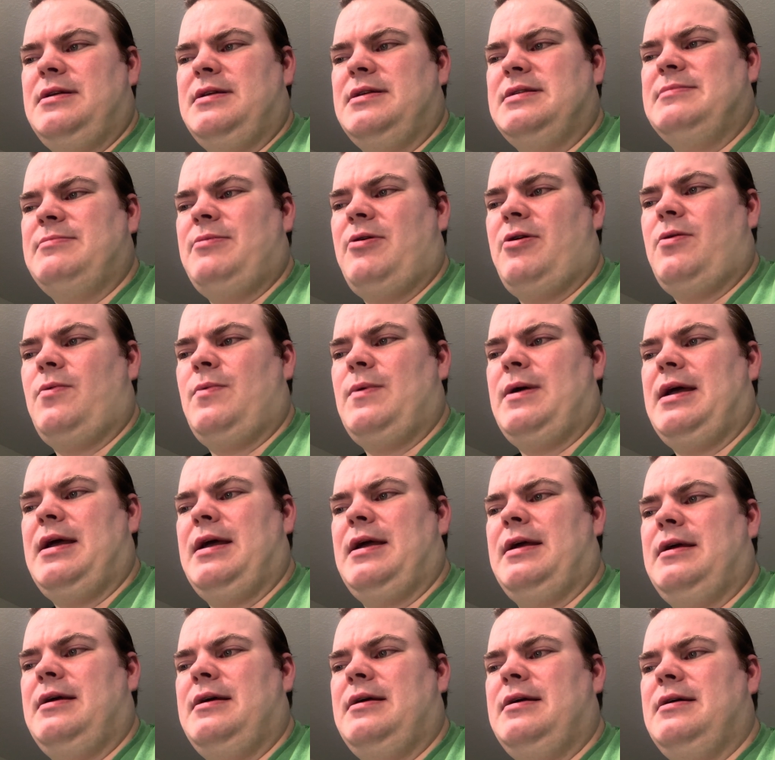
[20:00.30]
a smart
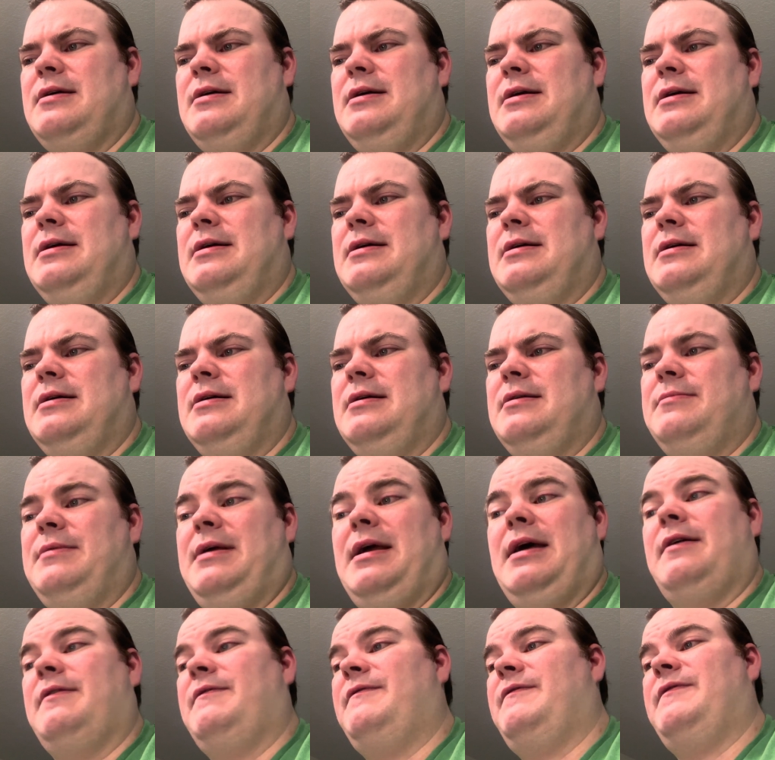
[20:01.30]
way.
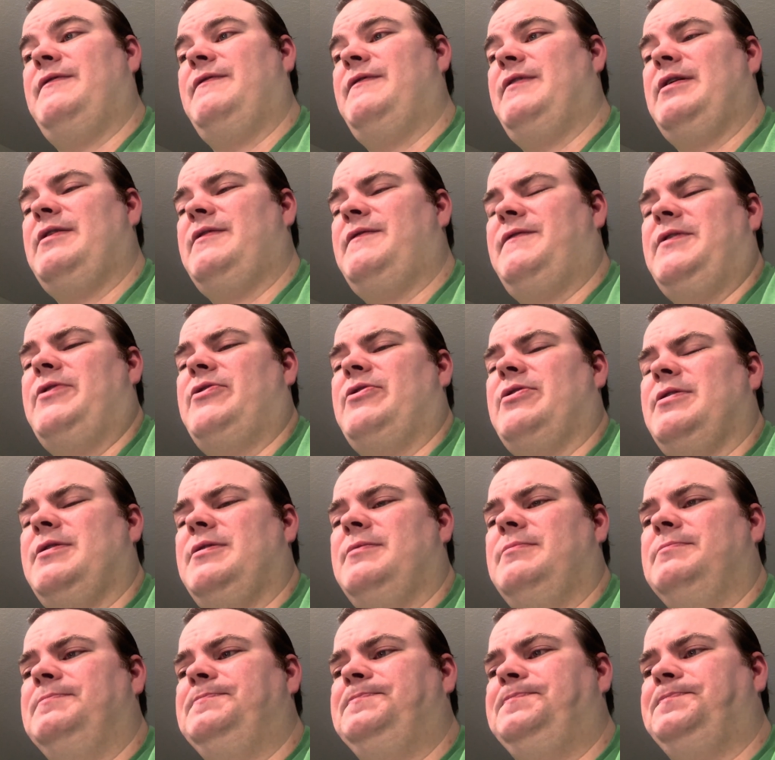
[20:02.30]
Yeah, very, very good.